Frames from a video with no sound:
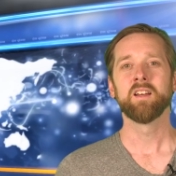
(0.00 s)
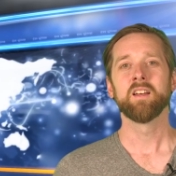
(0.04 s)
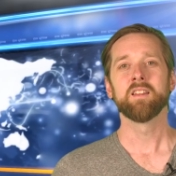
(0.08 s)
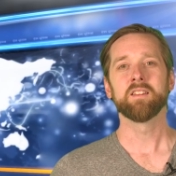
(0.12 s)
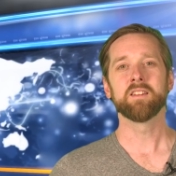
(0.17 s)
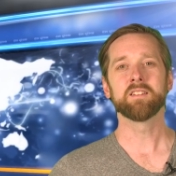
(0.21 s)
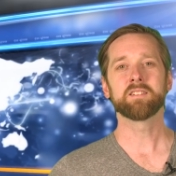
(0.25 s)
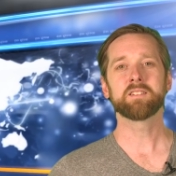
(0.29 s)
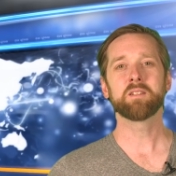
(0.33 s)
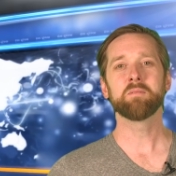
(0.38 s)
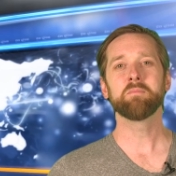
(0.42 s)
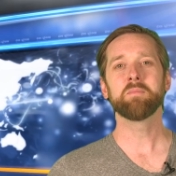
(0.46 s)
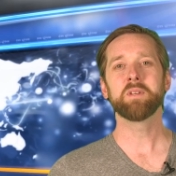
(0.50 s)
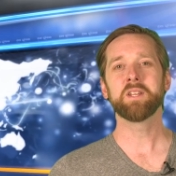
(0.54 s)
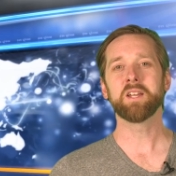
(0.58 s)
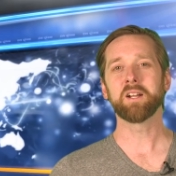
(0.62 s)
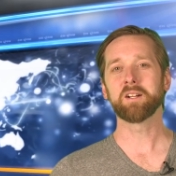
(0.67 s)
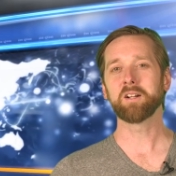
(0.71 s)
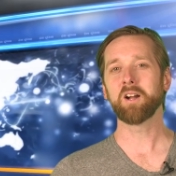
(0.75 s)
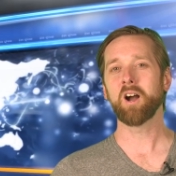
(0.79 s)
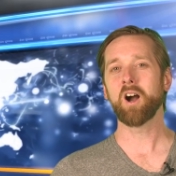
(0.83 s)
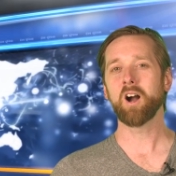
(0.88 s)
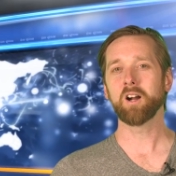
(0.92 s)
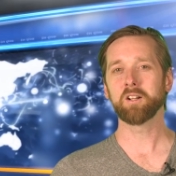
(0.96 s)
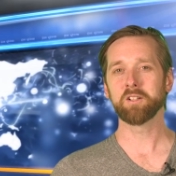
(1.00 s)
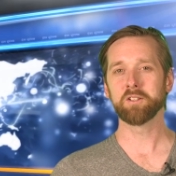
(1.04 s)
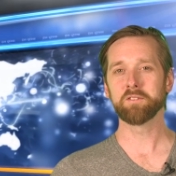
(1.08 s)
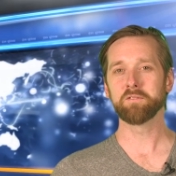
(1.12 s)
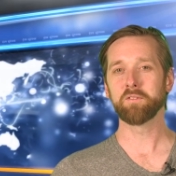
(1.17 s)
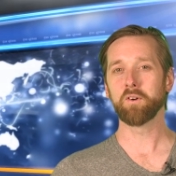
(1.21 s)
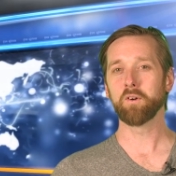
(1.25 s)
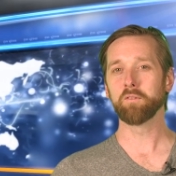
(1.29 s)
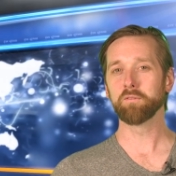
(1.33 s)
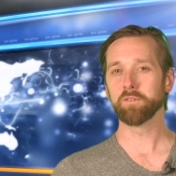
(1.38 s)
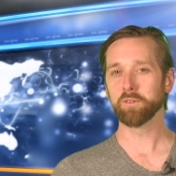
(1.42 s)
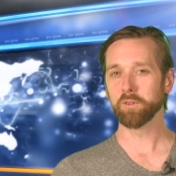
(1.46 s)
this can be a cognitive
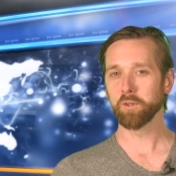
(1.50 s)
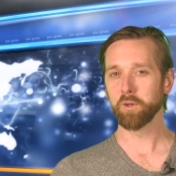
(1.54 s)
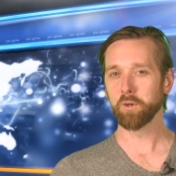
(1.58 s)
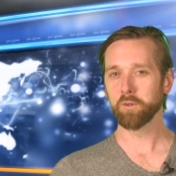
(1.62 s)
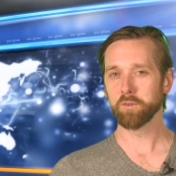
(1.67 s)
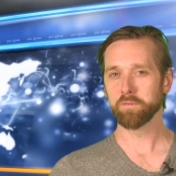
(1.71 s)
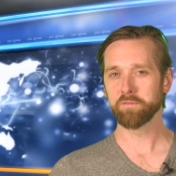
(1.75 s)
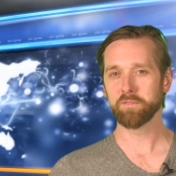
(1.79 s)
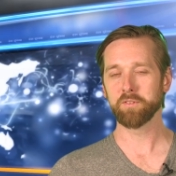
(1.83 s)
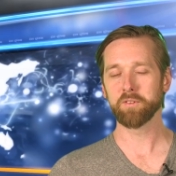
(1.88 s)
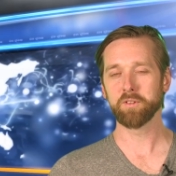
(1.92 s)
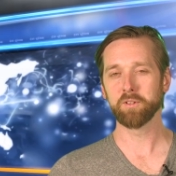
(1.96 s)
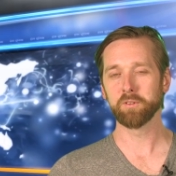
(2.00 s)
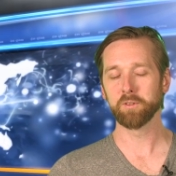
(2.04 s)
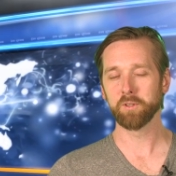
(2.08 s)
overload for the